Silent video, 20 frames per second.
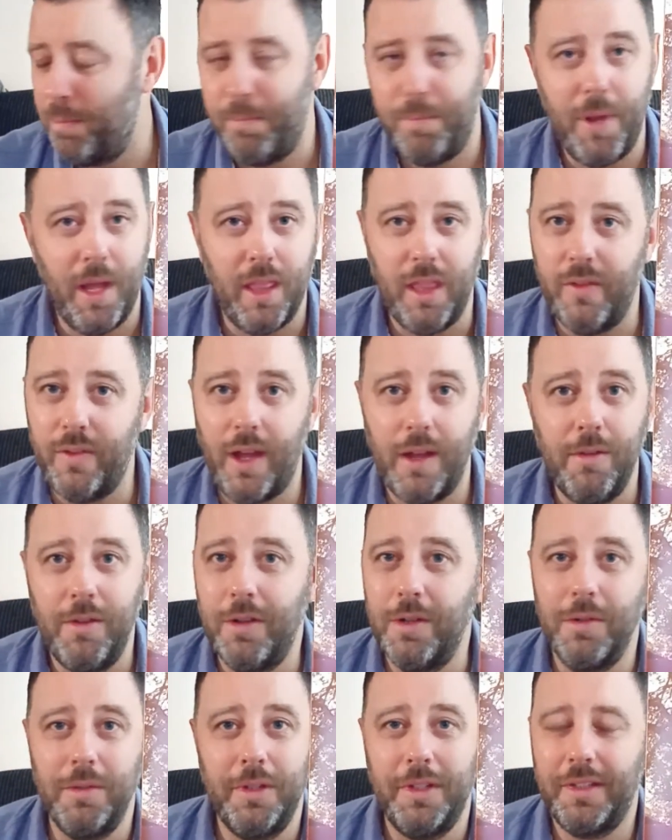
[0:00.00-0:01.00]
But the
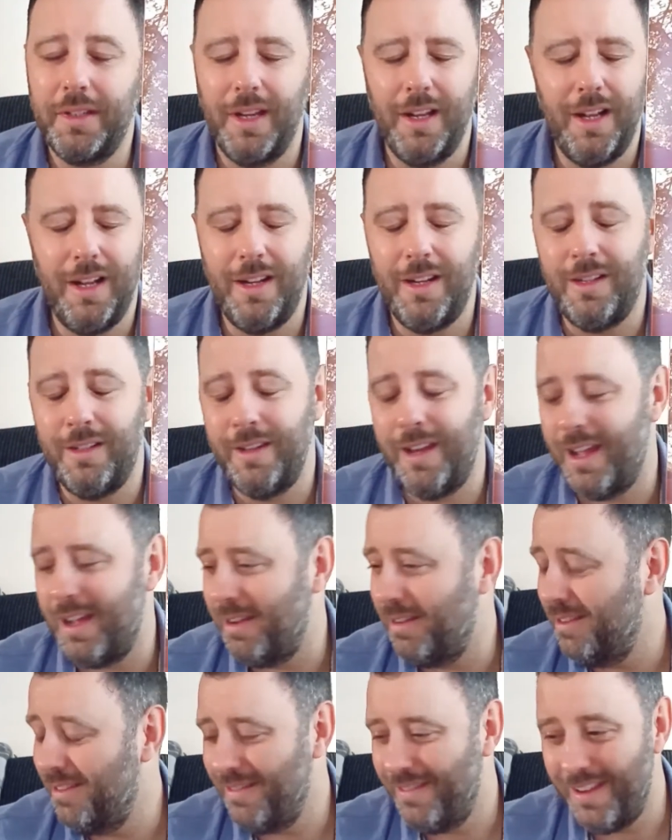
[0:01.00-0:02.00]
vocals, oh no.